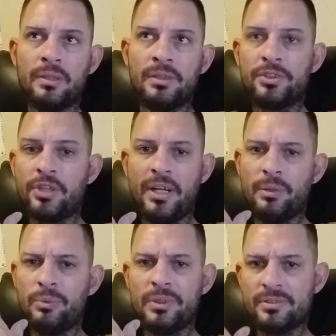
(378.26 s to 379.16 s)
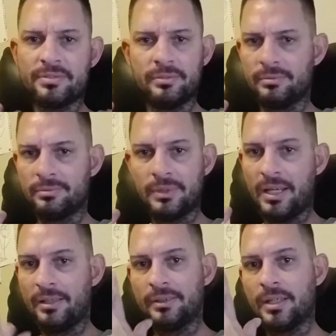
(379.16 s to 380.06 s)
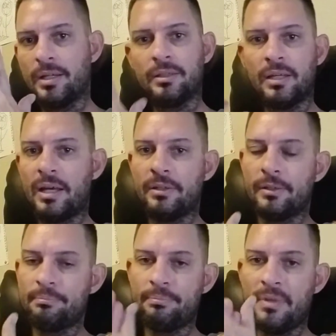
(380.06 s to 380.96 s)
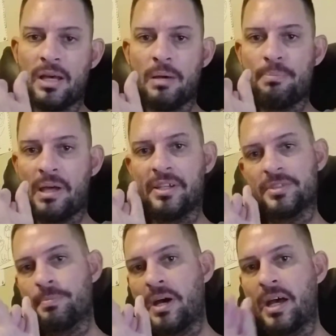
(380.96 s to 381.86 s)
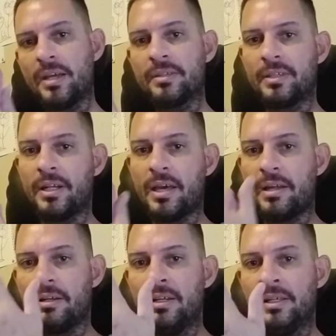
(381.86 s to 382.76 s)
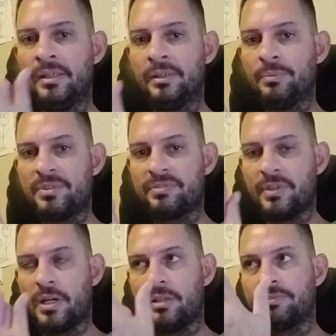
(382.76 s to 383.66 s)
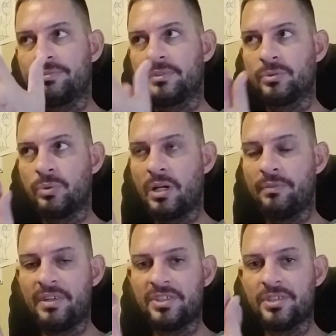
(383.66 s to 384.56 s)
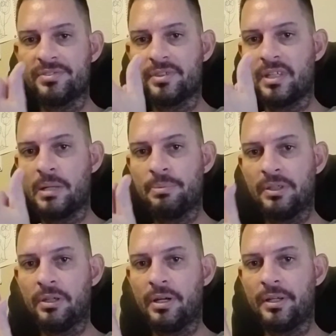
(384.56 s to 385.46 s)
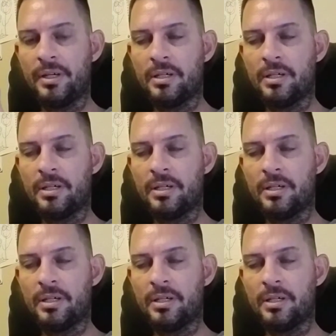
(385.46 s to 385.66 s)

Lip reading: training wheels. Hell no. I had her on a balance bike, and then I had her. It was 12 inches, and then I put her on